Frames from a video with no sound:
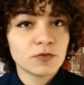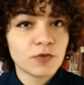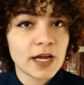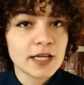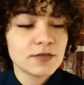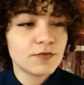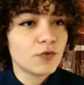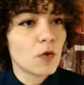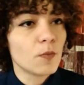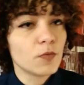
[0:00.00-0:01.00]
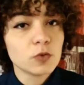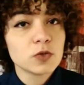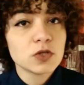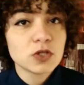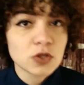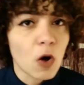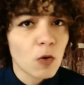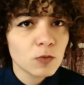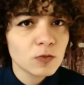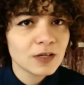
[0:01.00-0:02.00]
friend from those
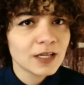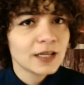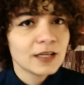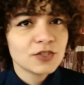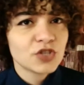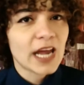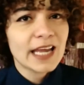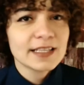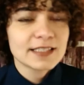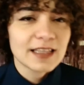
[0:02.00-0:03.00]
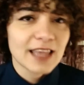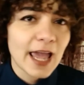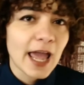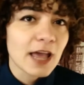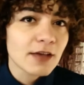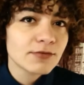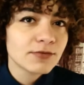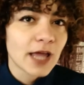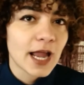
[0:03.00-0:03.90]
stone chains that they have,